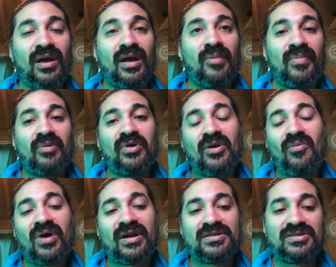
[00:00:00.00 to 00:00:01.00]
but we don't
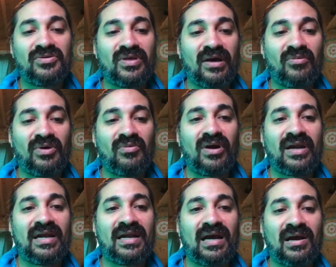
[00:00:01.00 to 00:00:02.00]
want to do that. We want
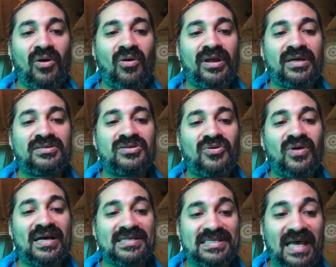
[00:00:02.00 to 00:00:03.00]
it according to
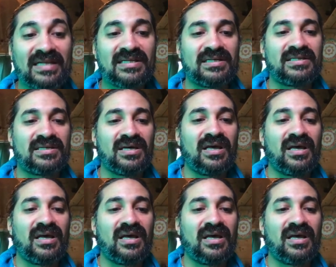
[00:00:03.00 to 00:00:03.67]
ascendant.